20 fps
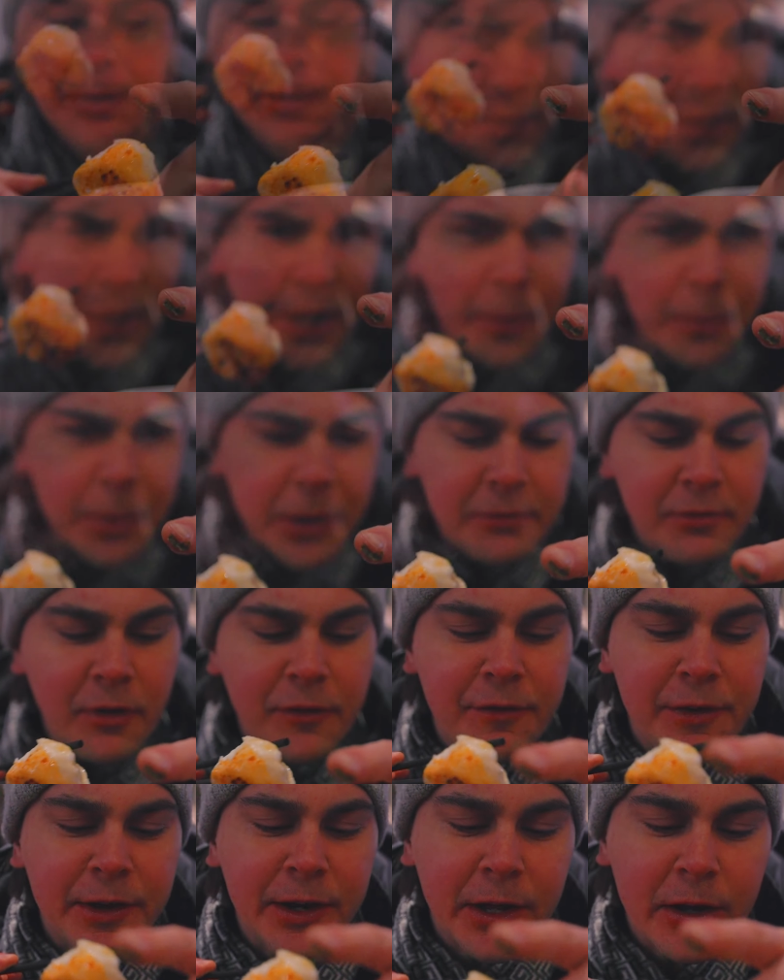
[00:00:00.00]
Then a bit of a
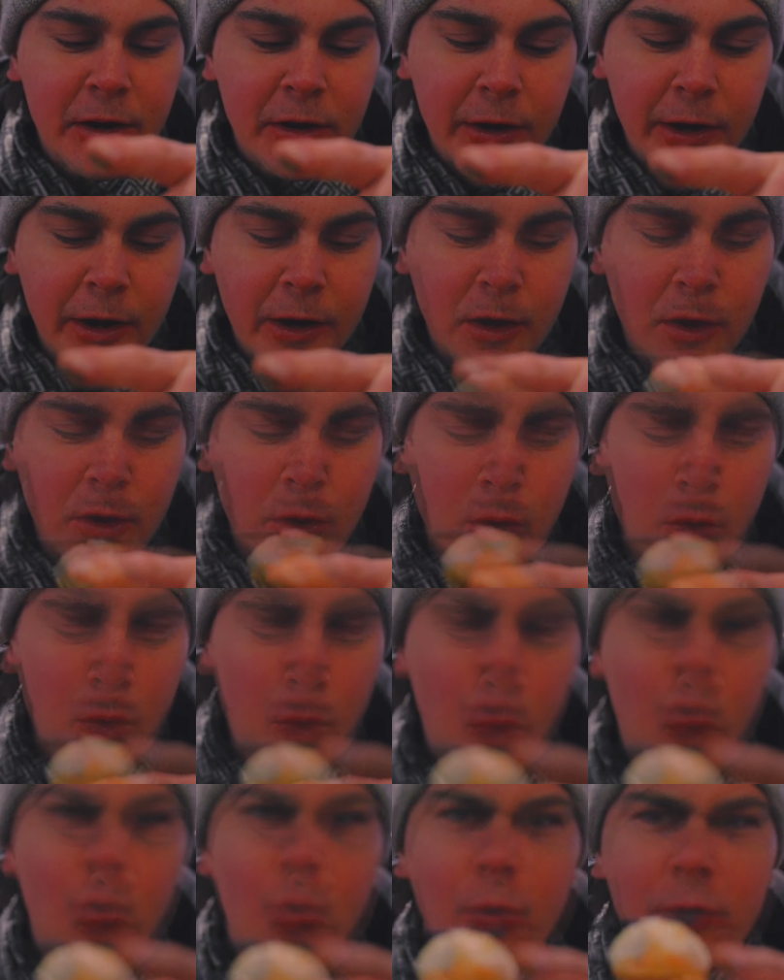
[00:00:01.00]
vinegar here.
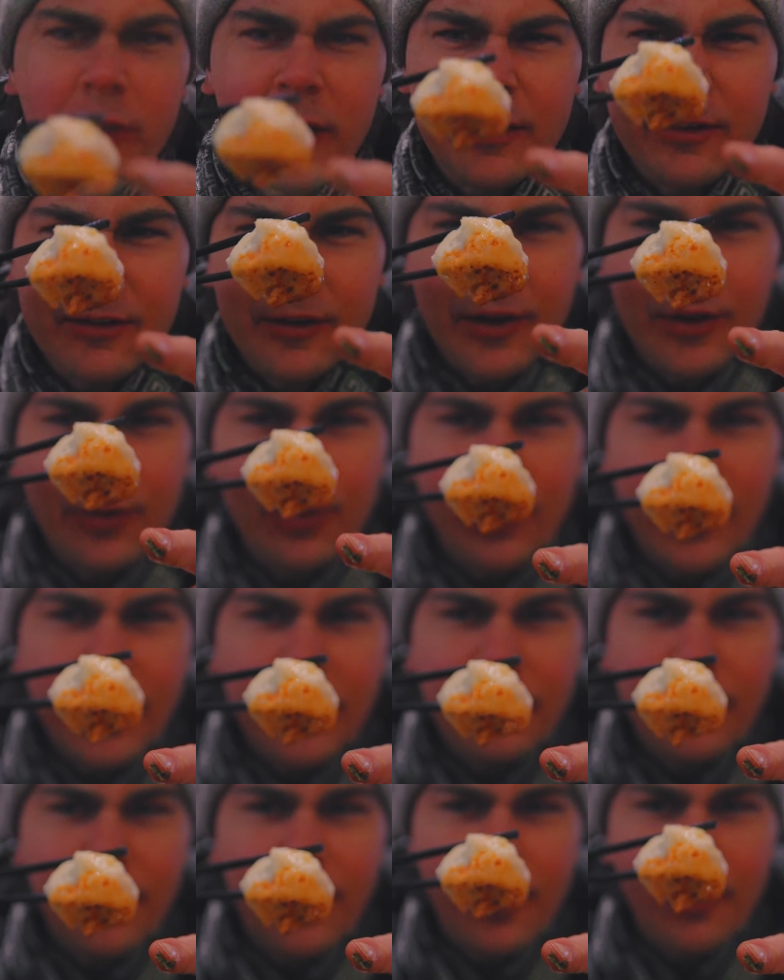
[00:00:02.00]
Ooh, that's a
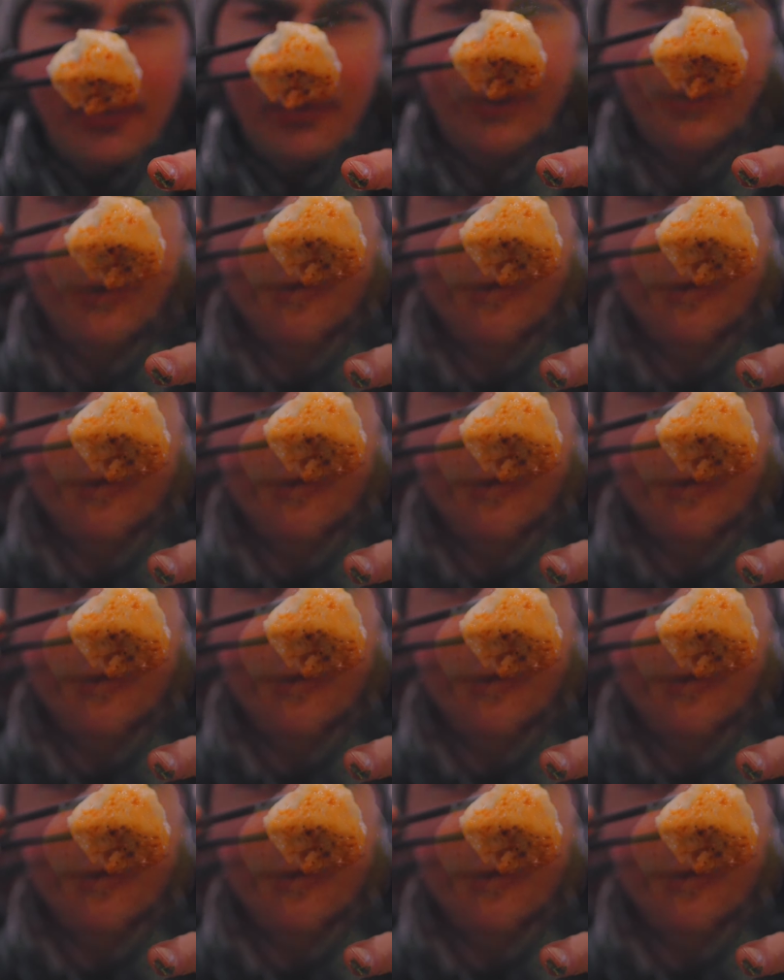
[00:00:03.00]
great combo.